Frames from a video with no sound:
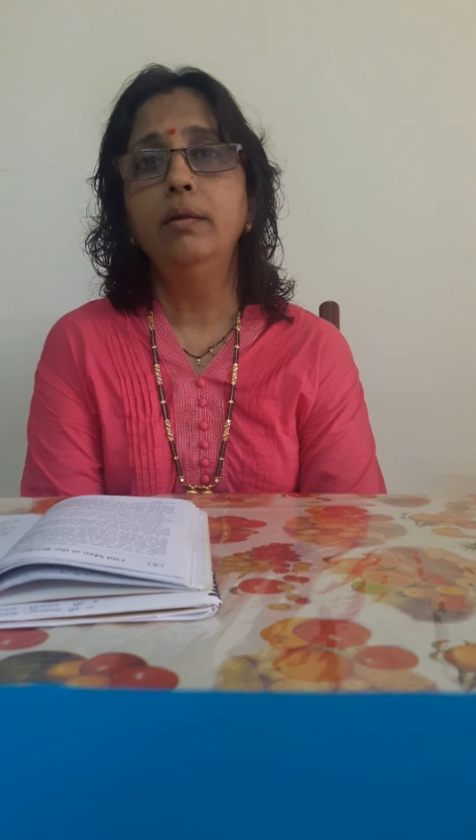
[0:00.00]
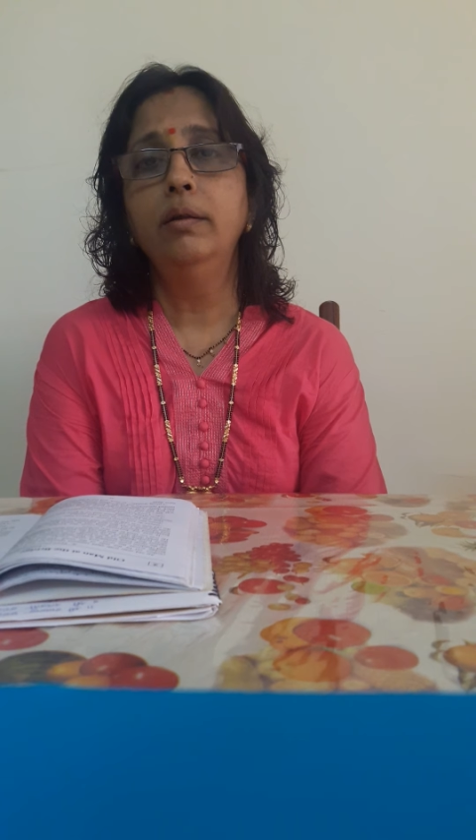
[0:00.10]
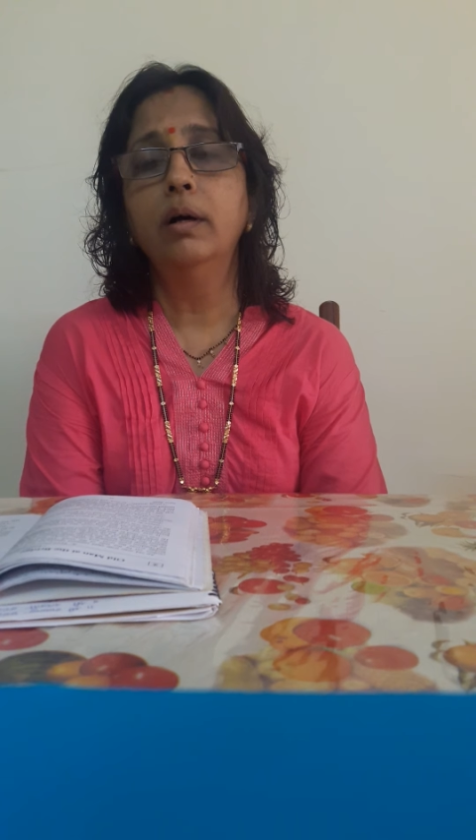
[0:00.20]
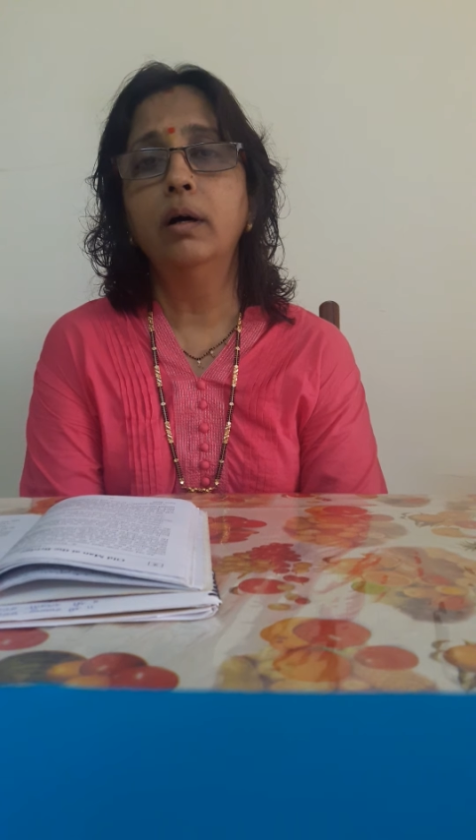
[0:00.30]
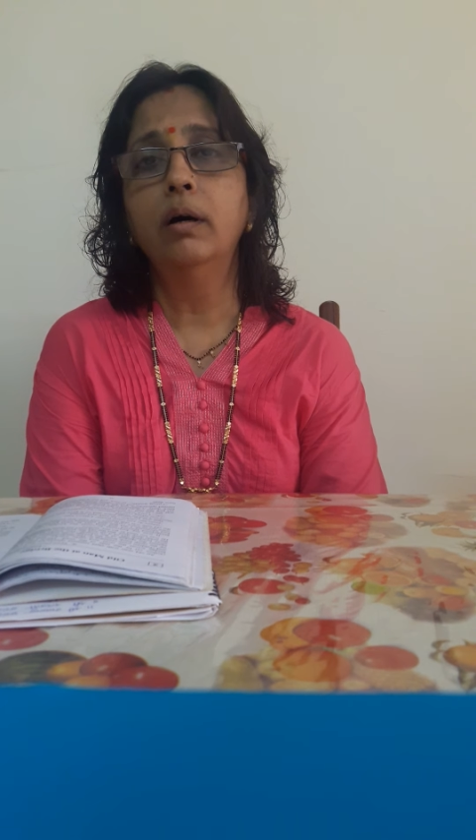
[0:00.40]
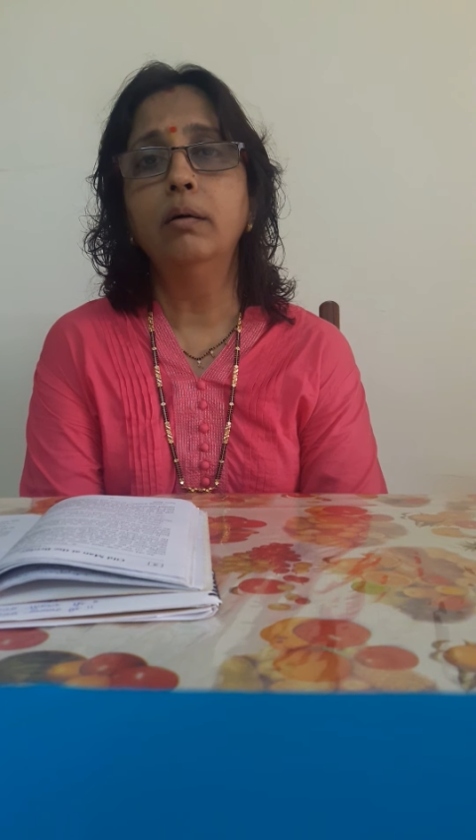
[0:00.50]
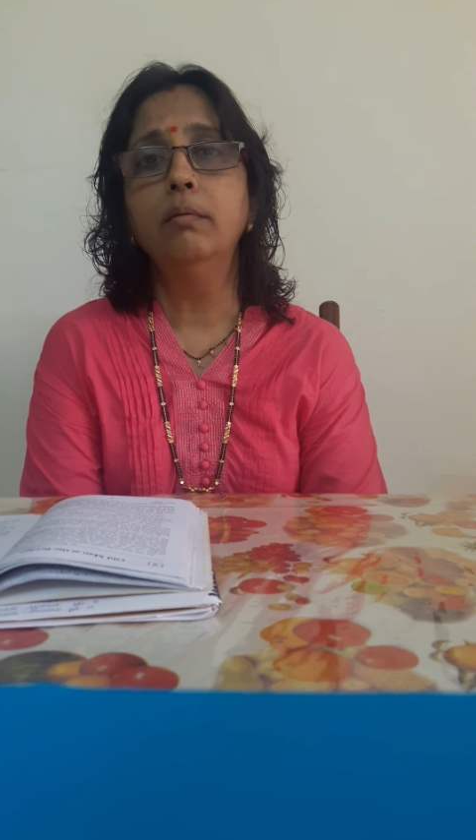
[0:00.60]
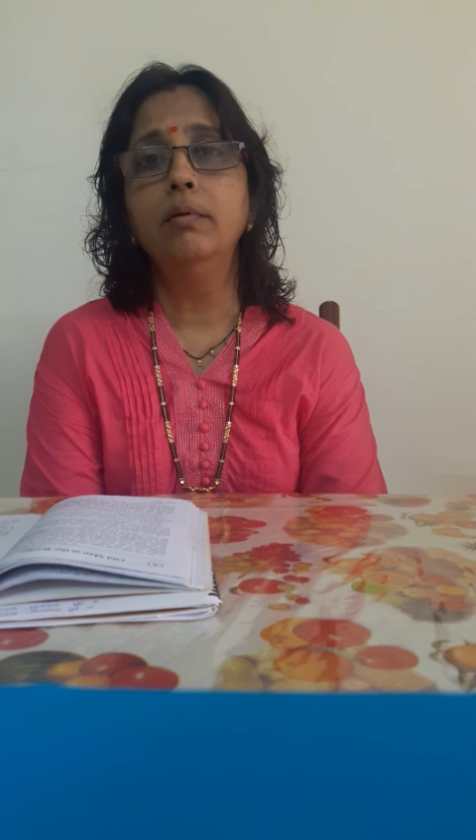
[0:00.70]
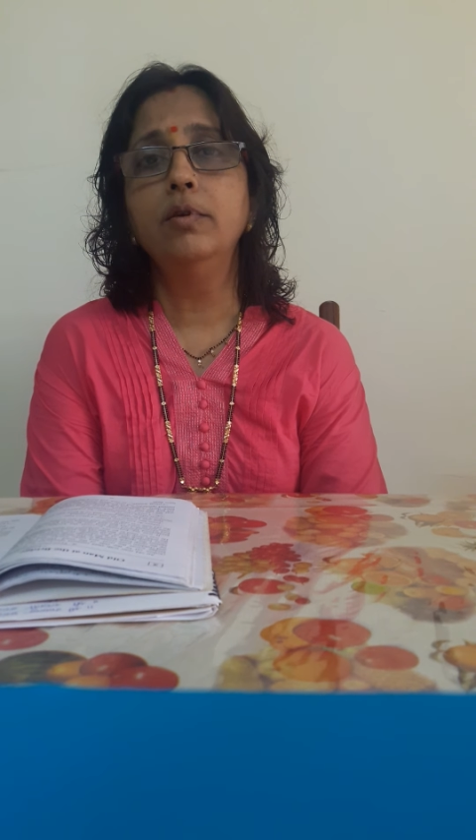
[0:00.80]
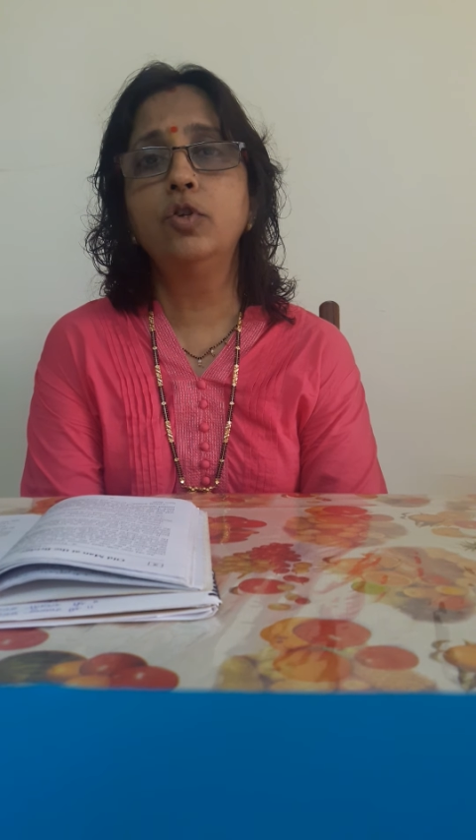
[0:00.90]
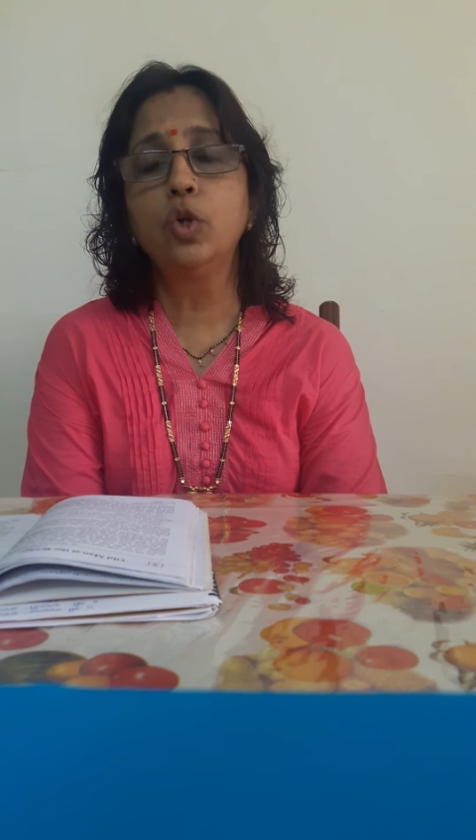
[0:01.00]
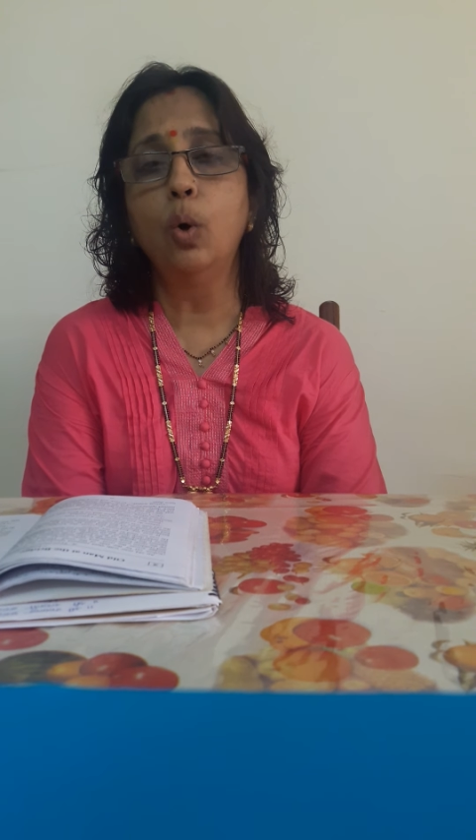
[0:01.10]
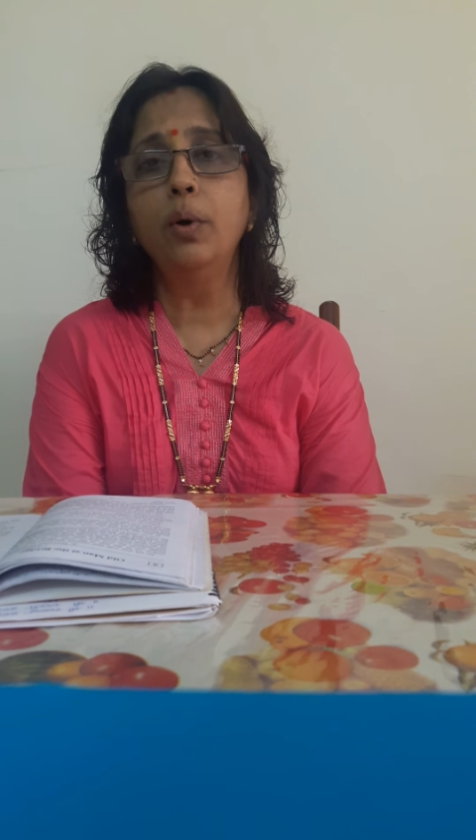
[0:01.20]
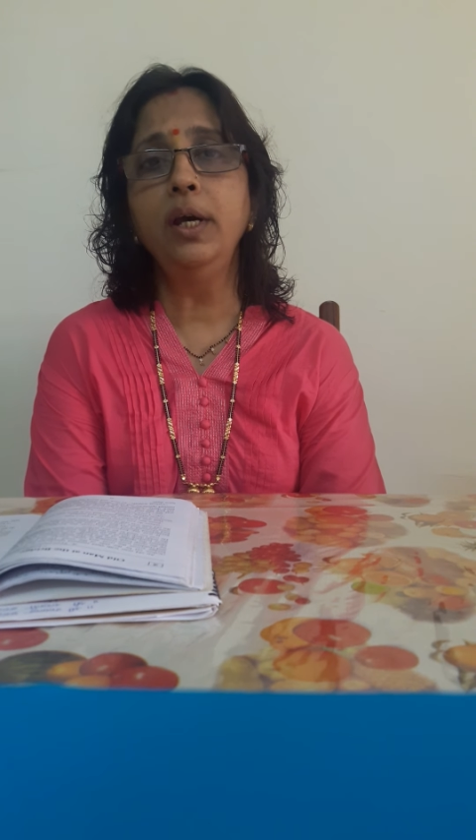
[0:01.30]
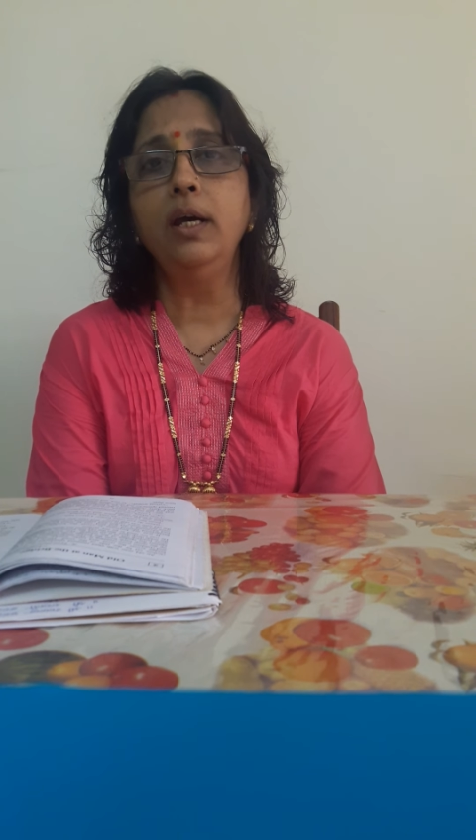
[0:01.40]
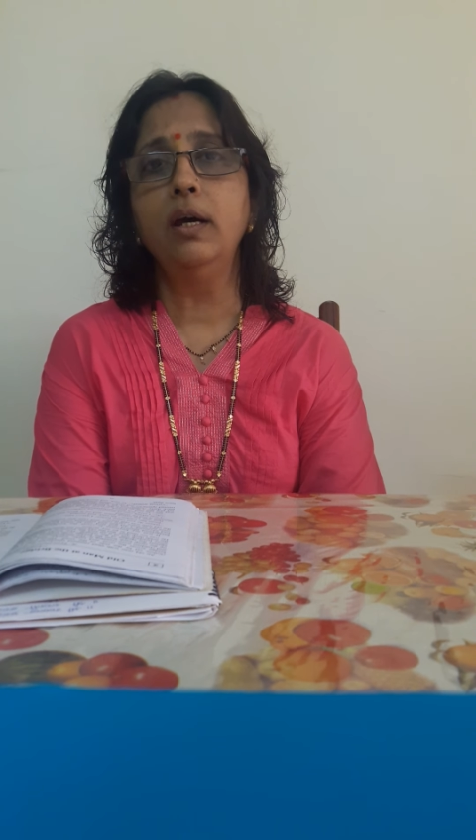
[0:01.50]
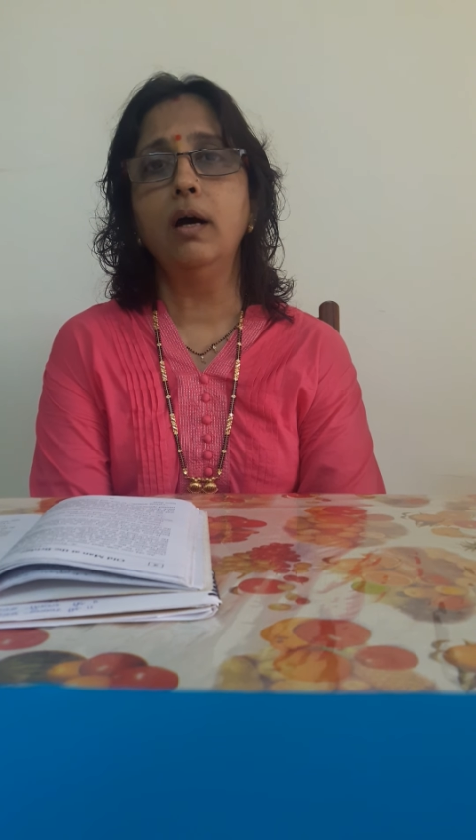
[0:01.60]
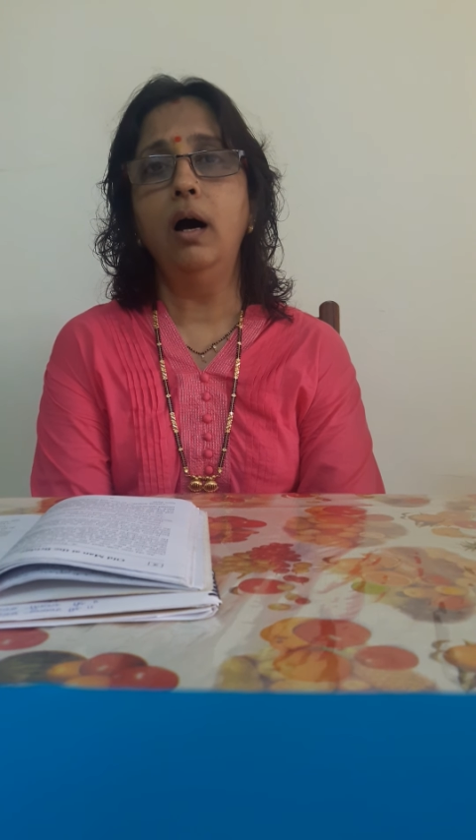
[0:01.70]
The story